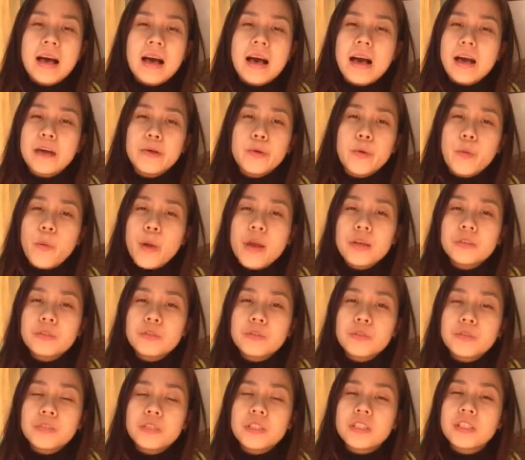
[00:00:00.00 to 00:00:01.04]
I
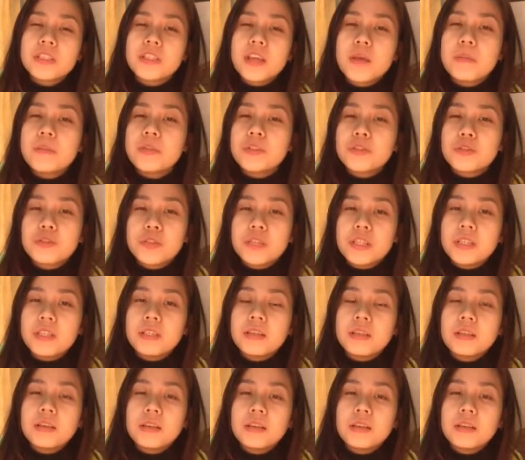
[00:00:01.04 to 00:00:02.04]
went to the cemetery